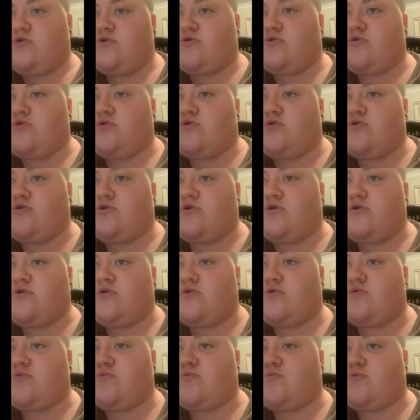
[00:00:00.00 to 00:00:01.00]
who
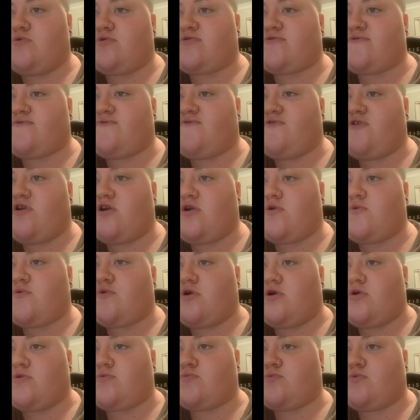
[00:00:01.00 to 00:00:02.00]
was a
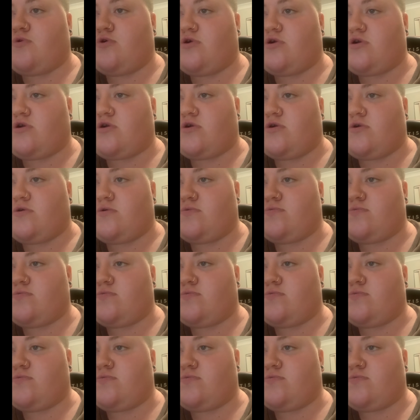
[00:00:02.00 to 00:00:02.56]
fairground worker